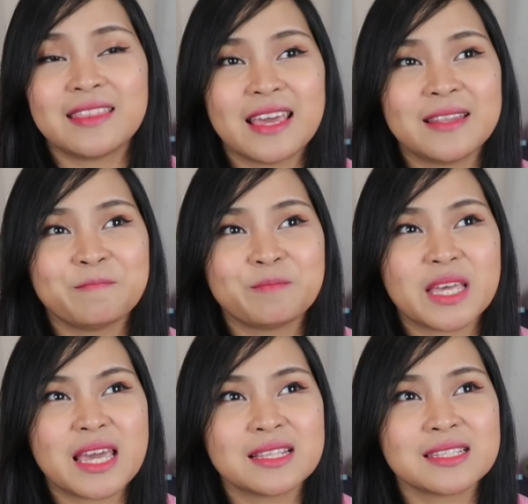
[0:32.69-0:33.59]
then
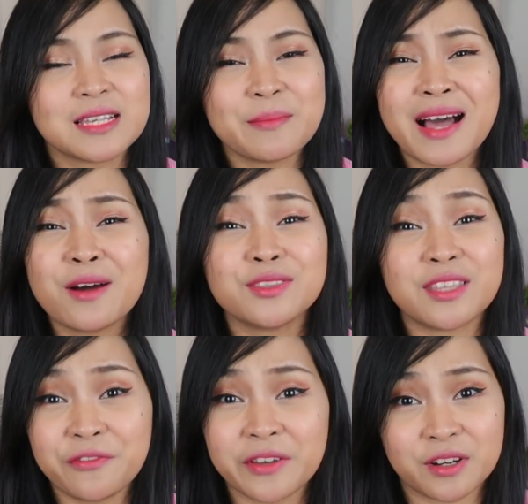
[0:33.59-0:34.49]
it's somehow
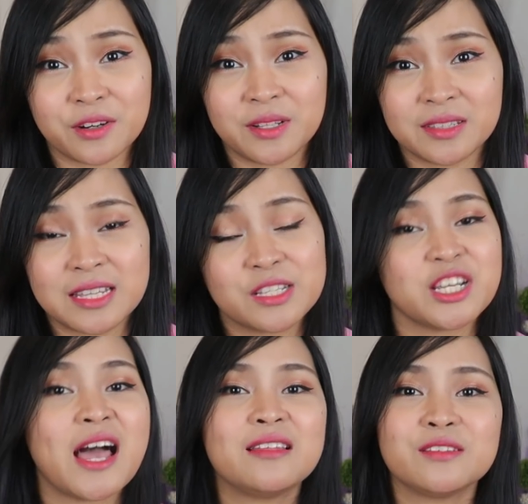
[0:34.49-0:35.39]
difficult and
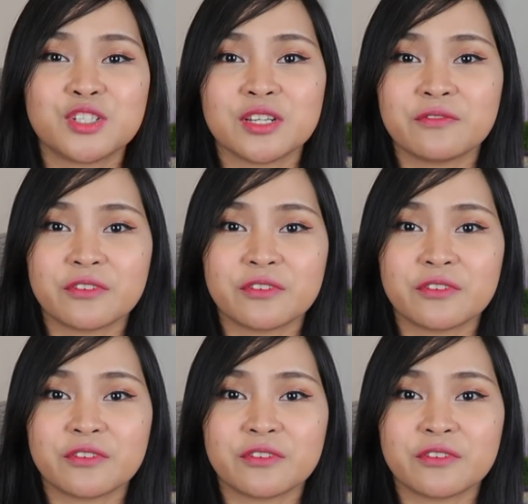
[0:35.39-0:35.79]
challenging